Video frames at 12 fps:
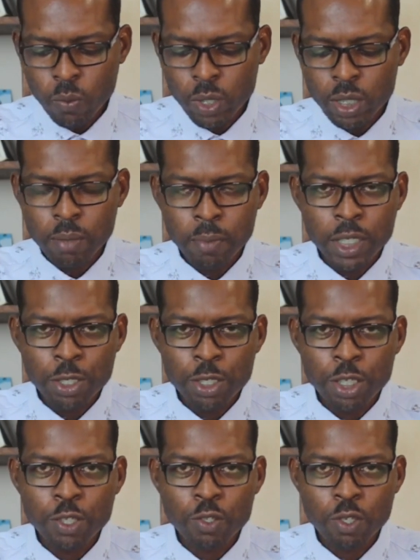with some
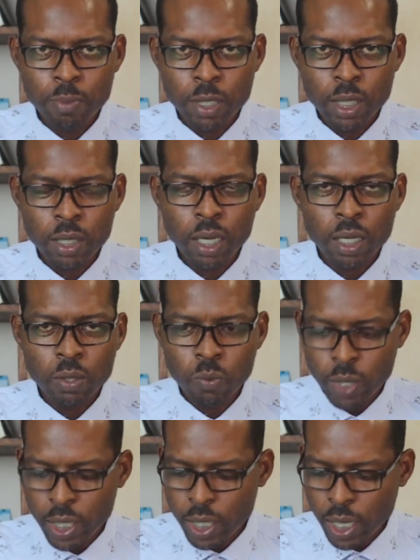additional scriptures as
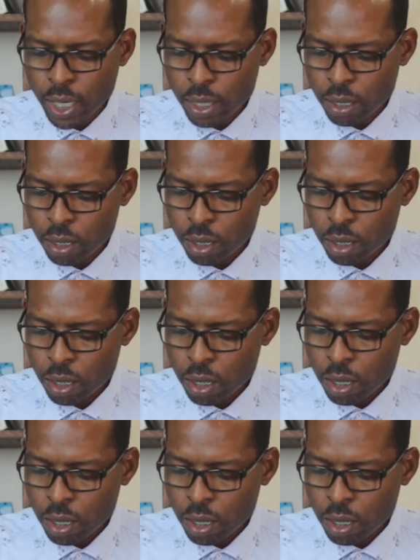well as